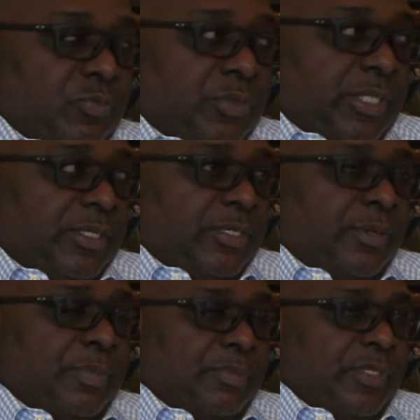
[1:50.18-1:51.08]
we ended
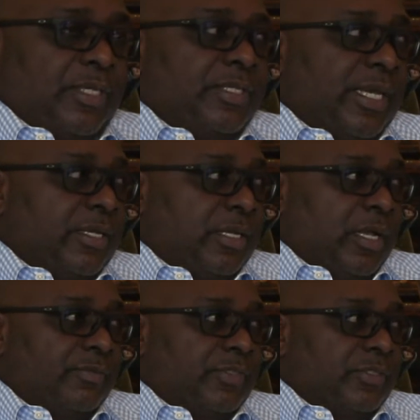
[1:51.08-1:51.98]
up did take a
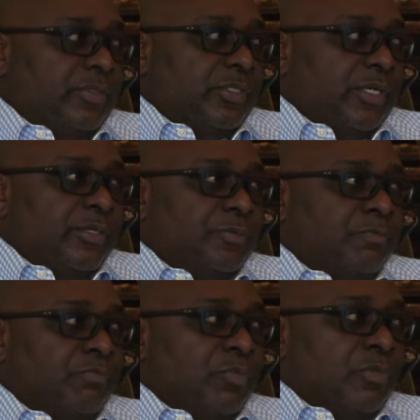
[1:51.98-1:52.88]
lot of students there.
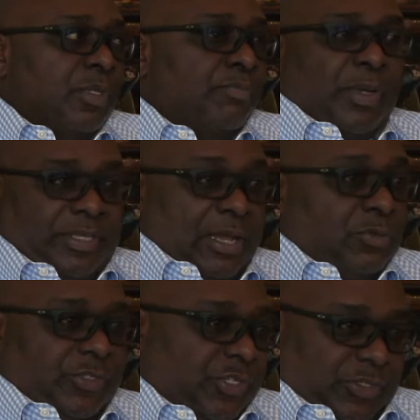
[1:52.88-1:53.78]
But that
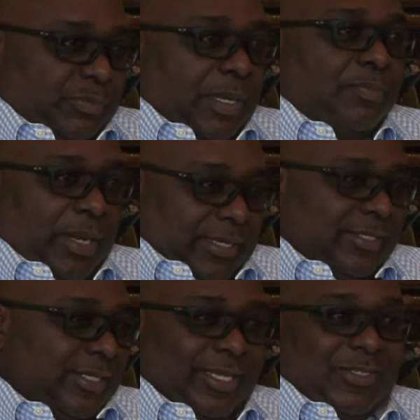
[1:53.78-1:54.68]
was just my plan, to
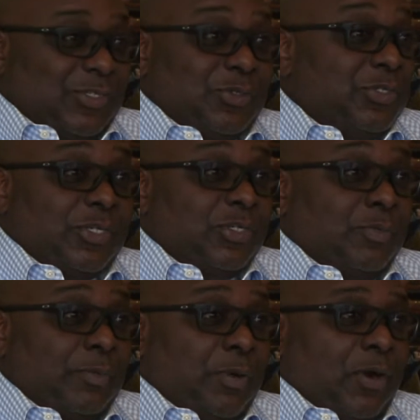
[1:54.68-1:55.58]
take students and to
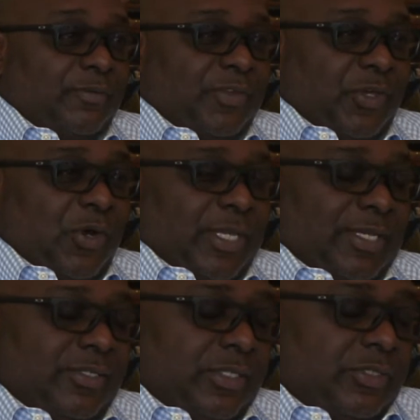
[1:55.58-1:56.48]
be part of the
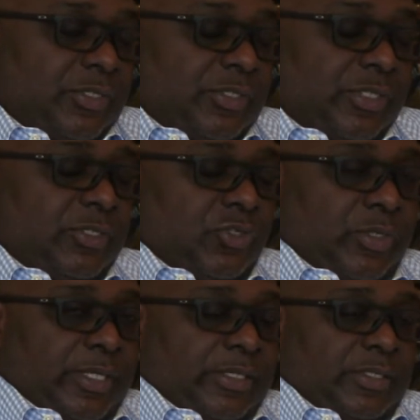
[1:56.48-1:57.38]
audience and just to enjoy
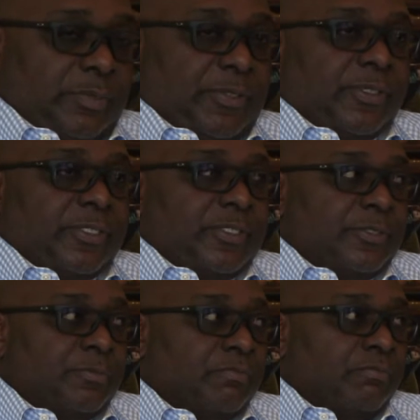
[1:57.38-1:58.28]
the experience.
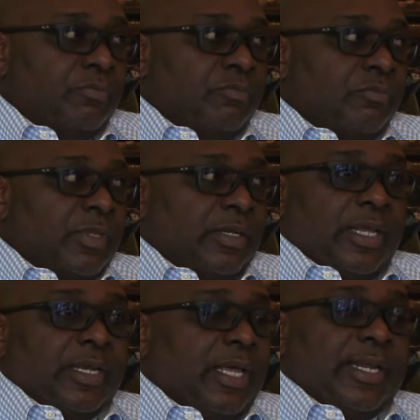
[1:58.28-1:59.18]
And
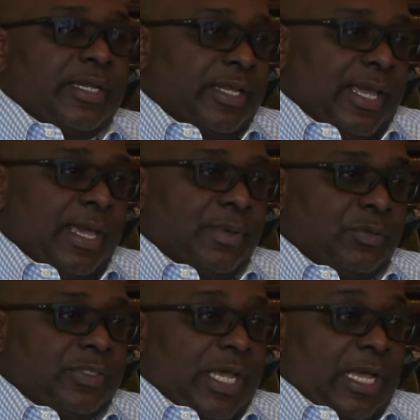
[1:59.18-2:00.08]
then late in the game, I
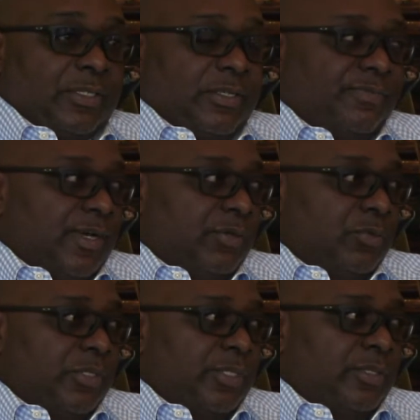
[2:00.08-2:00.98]
was asked if I
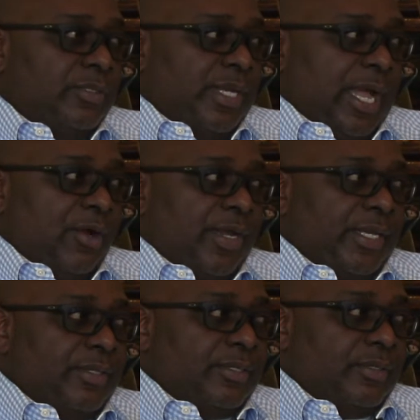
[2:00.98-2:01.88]
would narrate,
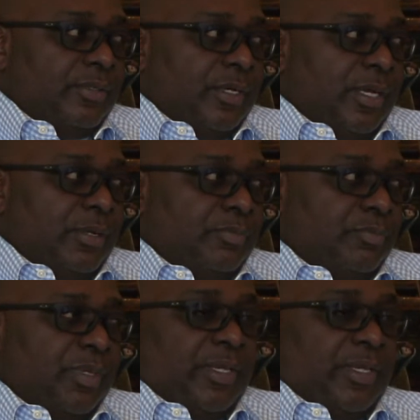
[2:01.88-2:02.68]
be